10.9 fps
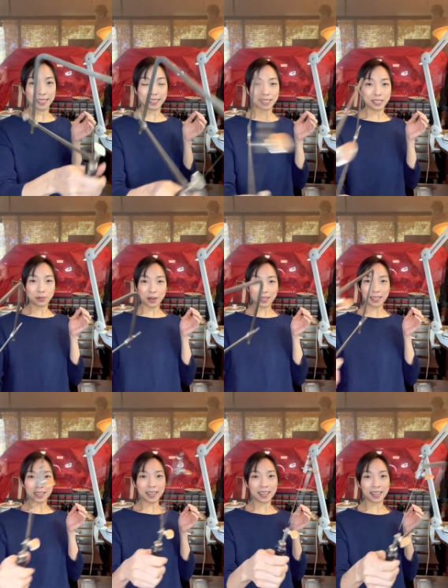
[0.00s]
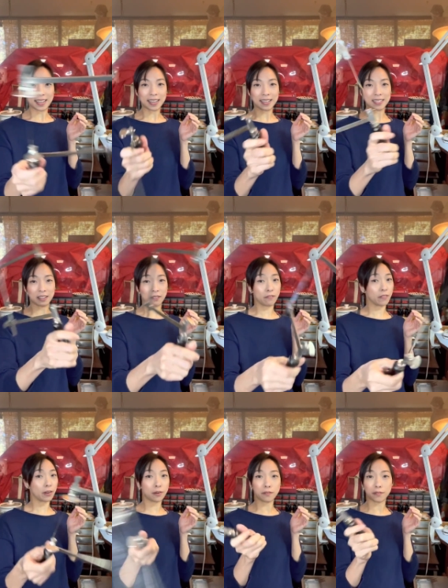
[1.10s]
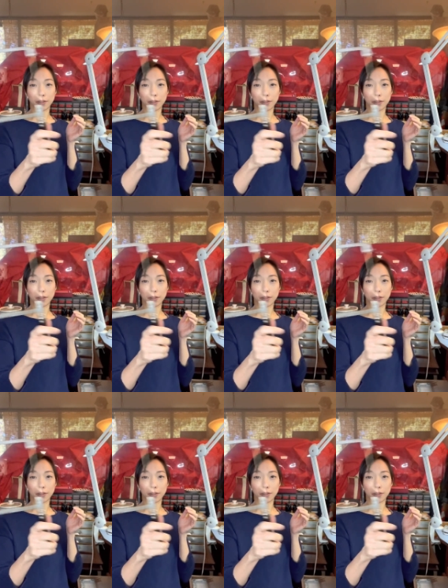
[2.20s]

This one is a very